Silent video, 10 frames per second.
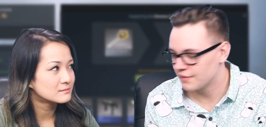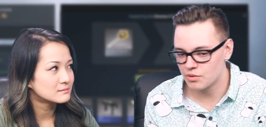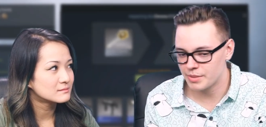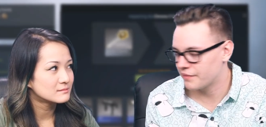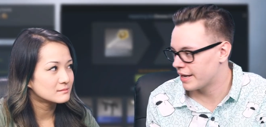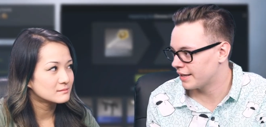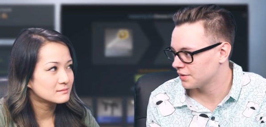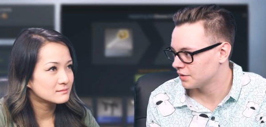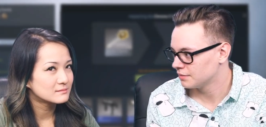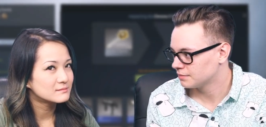Speaker 1: Have you ever been to
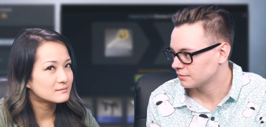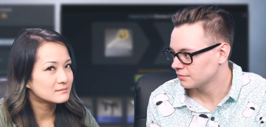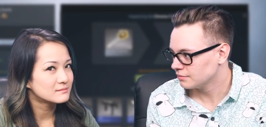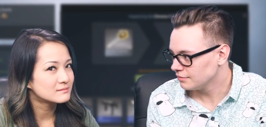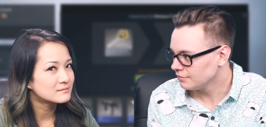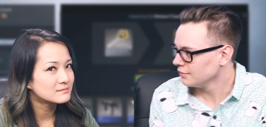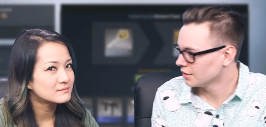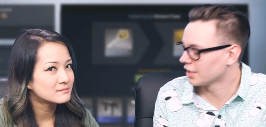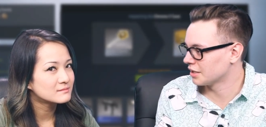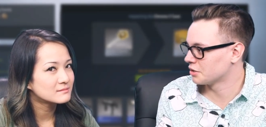Vegas?
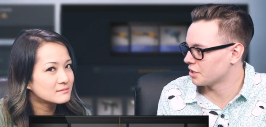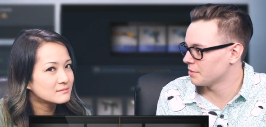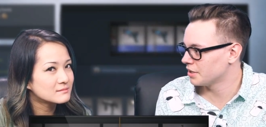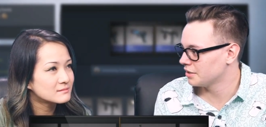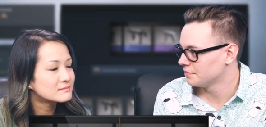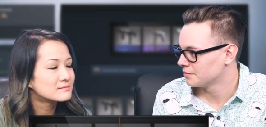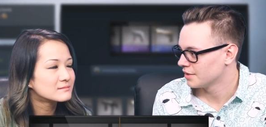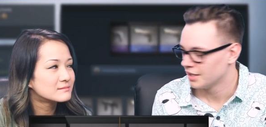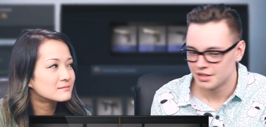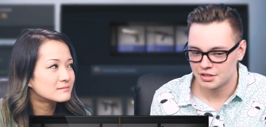Like, legitimately?
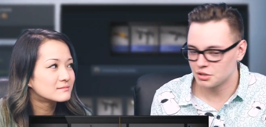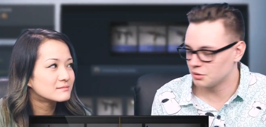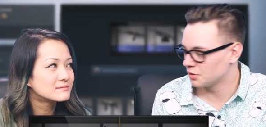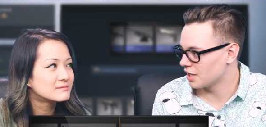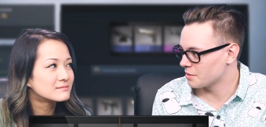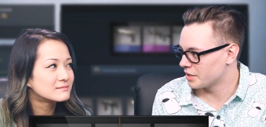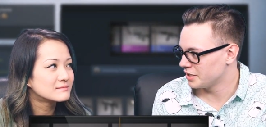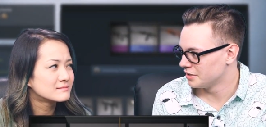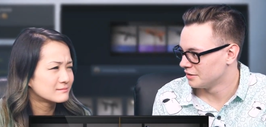Did you lose a lot of money?